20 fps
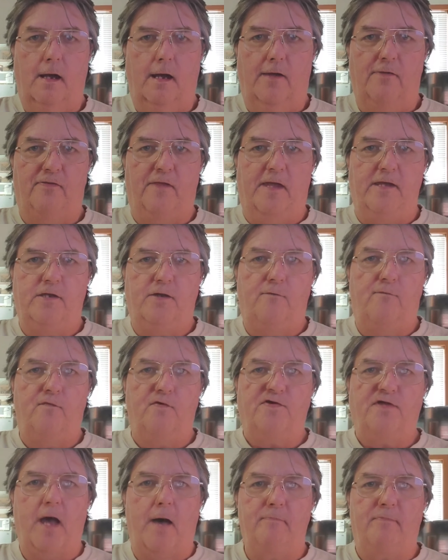and thank you
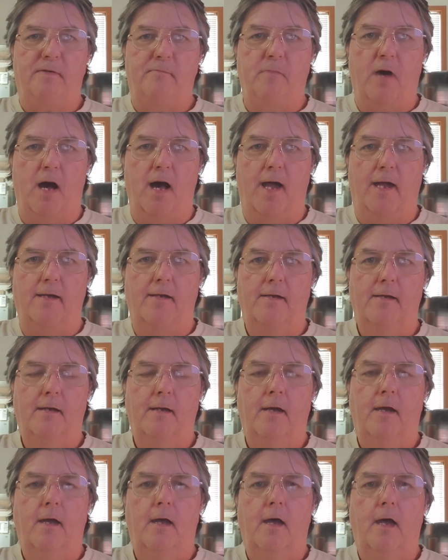for stopping by.
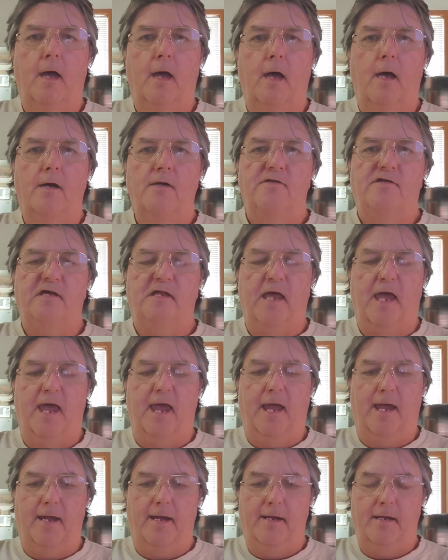
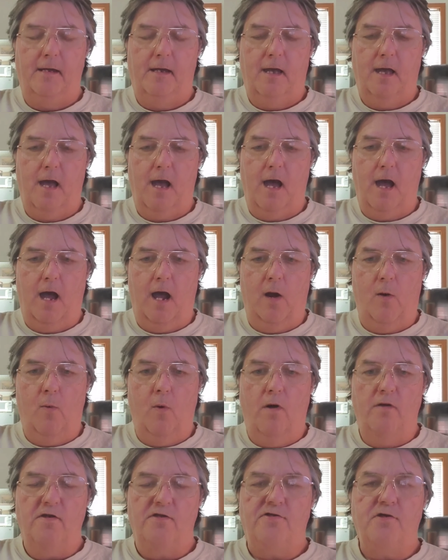Today, I
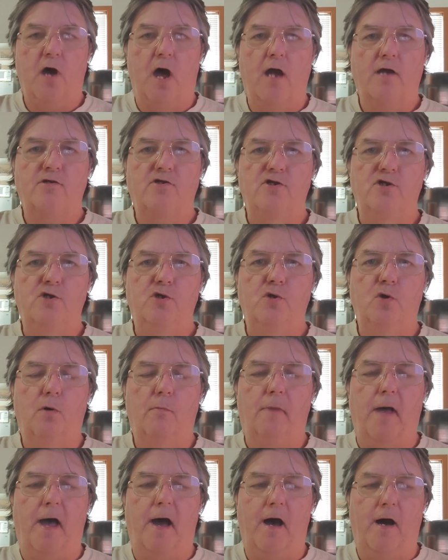want to talk to you
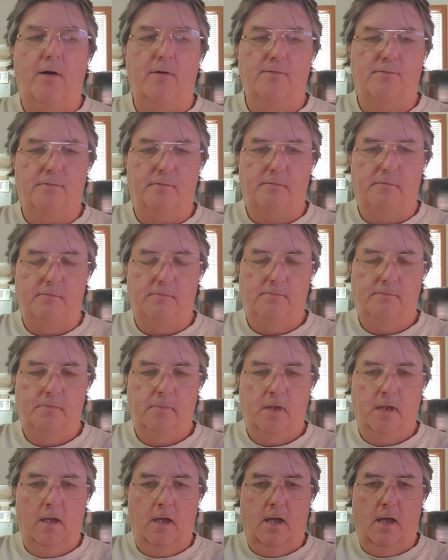about
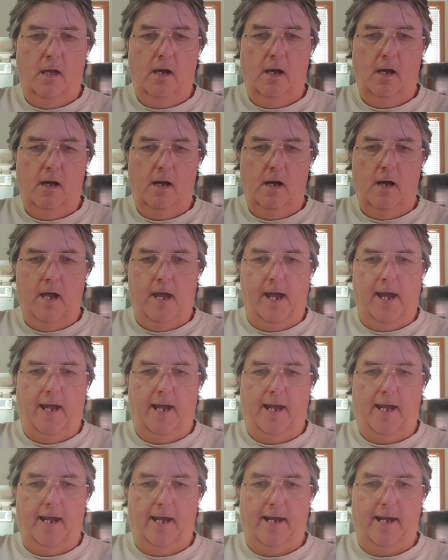
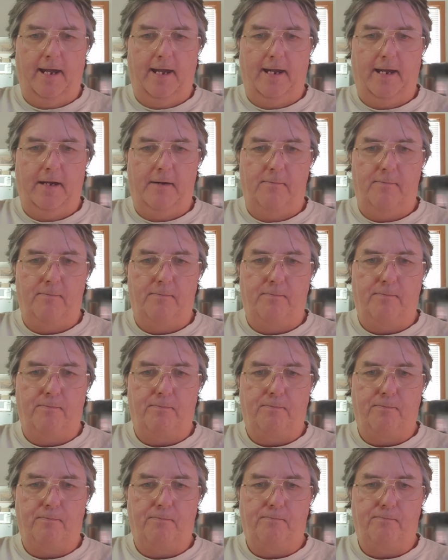a
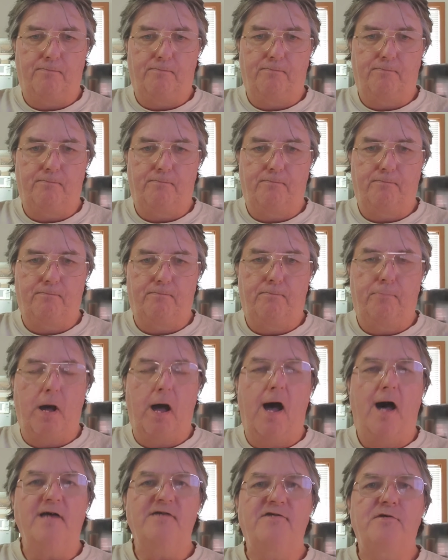
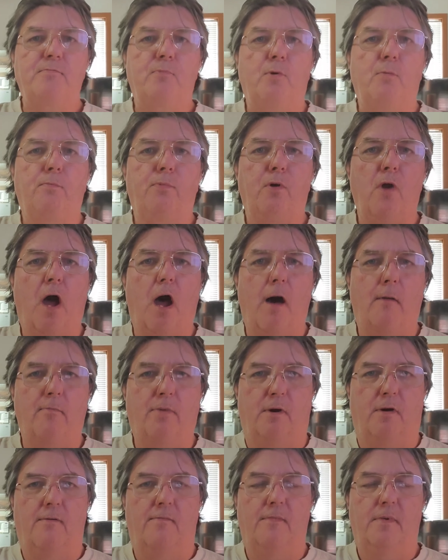possible
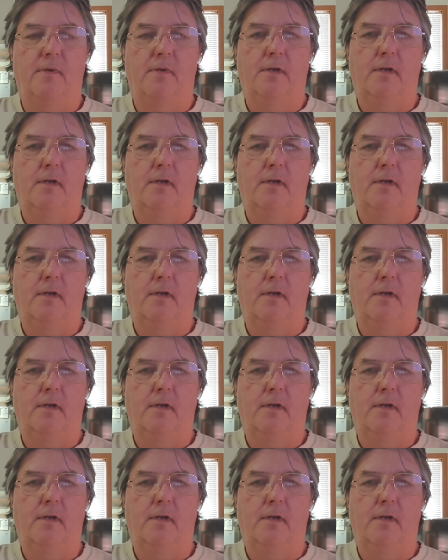problem